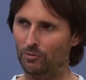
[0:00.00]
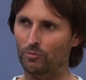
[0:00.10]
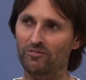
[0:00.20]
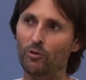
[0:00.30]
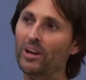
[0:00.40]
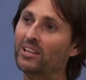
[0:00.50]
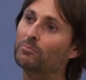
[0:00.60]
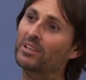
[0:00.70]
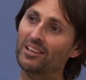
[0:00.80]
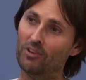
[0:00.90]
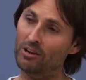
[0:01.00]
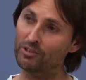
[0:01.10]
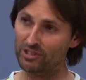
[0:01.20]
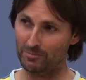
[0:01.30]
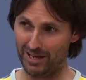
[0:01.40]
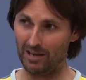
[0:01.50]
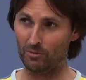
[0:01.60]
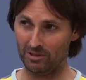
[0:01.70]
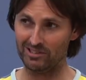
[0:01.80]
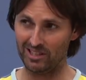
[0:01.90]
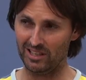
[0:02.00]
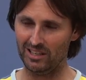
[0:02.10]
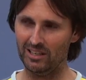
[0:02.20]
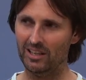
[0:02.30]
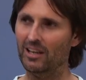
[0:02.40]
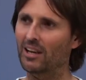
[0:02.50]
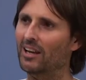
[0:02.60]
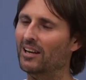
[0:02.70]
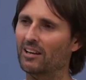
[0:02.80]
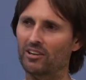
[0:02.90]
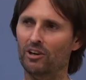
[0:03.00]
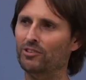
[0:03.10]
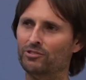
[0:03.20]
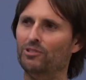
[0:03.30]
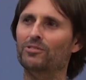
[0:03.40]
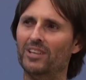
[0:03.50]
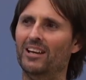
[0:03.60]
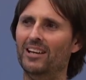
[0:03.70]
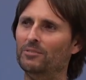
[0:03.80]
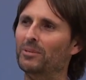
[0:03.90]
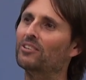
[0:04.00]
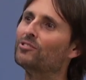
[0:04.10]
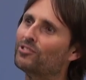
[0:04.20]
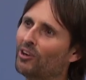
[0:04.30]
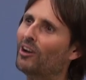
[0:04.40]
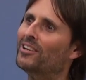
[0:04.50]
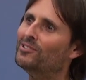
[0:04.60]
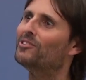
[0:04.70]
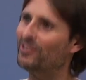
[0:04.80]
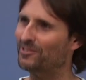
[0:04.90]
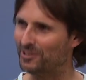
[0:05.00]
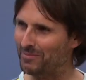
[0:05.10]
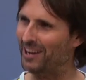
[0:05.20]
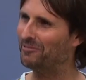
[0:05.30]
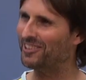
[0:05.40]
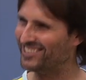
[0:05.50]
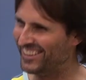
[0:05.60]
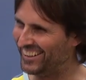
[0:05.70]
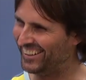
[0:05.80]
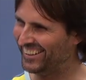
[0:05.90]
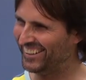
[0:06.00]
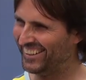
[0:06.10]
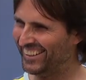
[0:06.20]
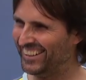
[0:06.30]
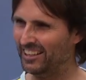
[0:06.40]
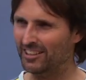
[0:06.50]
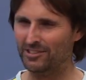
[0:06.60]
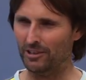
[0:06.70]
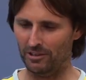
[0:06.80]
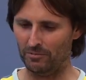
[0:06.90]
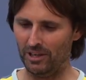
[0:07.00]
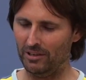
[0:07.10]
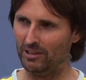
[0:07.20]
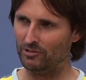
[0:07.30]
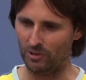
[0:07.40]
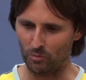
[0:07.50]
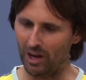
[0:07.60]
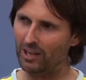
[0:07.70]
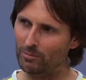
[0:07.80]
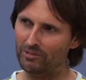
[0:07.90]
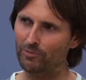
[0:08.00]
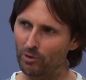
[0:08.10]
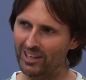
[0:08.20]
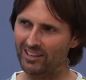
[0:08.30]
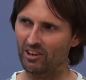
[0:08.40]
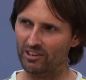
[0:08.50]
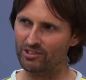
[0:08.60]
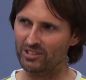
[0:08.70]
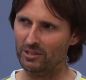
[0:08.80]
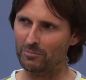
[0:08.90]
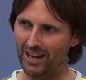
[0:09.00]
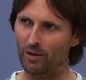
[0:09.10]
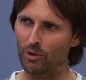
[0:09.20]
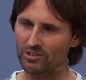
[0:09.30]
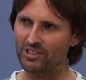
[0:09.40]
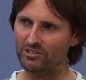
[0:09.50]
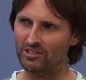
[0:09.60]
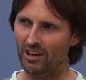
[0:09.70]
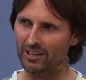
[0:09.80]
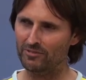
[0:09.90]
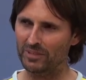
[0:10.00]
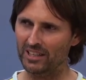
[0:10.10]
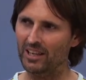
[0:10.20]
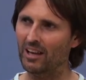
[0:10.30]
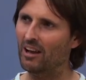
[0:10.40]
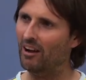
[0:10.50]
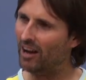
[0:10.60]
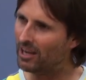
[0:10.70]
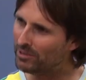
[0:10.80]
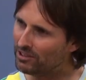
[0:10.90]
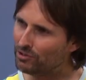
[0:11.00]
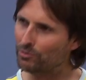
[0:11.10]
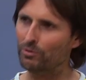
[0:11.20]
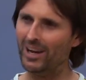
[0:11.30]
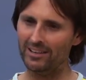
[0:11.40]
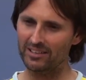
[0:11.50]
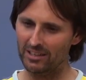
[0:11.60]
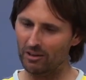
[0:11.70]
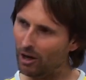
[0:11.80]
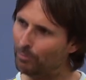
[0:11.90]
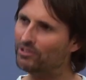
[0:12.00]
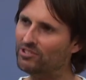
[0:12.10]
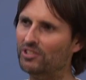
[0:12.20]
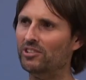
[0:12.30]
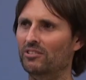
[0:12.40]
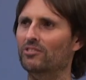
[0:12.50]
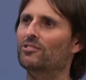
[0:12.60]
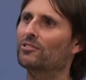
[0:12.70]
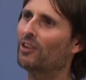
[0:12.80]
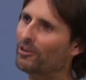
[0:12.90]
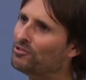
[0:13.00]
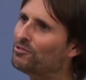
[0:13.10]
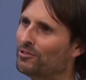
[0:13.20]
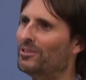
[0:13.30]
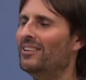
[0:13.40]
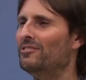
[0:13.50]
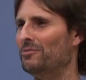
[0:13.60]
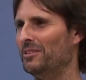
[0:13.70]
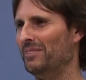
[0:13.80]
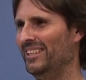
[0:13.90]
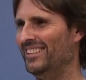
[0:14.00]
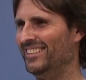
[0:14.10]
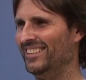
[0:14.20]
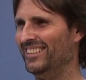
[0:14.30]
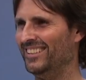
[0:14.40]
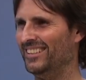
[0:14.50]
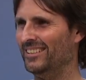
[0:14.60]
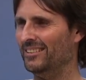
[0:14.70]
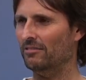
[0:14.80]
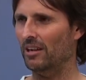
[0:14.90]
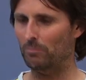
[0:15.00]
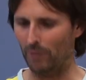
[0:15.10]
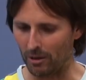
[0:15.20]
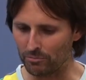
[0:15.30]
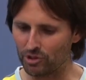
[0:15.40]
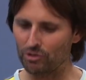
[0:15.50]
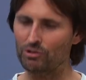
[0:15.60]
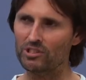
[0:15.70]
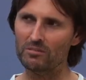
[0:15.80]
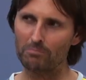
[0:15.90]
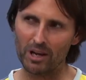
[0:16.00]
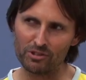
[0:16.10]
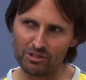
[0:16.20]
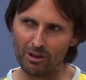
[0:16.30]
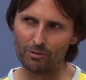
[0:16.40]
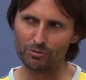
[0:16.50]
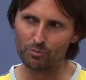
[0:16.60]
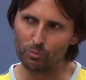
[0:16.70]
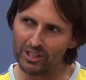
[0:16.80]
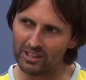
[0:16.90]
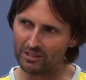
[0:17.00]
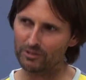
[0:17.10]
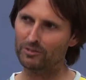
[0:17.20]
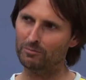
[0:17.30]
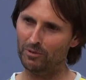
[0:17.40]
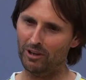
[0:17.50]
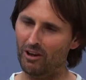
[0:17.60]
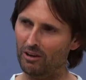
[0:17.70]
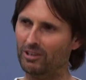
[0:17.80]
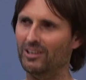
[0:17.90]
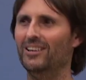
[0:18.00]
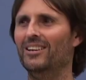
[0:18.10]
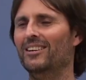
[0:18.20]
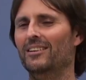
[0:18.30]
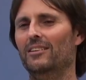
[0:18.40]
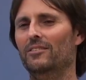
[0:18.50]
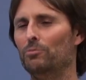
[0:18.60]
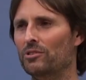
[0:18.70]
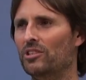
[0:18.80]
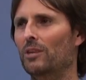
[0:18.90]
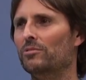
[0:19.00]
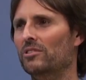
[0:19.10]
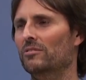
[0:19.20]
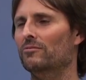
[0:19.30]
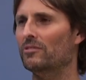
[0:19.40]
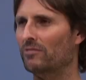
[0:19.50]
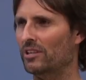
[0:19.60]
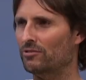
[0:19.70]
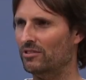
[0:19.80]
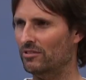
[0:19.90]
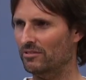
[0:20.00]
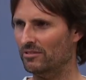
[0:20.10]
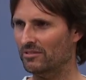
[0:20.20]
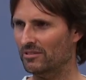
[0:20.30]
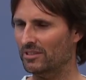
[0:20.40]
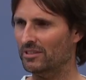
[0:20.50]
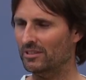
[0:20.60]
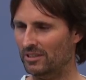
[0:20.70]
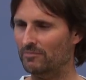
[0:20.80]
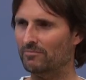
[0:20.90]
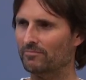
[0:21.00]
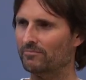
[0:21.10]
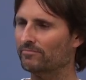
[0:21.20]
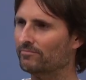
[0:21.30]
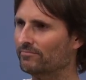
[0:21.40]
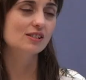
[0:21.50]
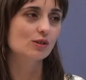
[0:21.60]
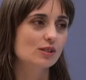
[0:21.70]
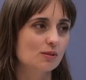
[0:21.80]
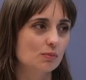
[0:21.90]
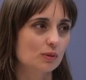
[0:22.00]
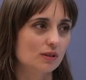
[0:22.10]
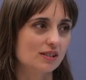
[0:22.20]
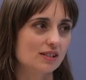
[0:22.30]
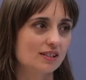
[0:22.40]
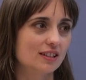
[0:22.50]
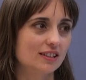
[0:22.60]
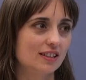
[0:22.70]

avoiding being honest about what's there, God's truth can't enter me because God is honest about what's there. So while I'm avoiding honesty about what's inside of me, I am in direct opposition to God's truth entering me. Yeah. Right? I'm using my soul's will to block the reception of divine truth. Mm. It's really so simple, isn't it?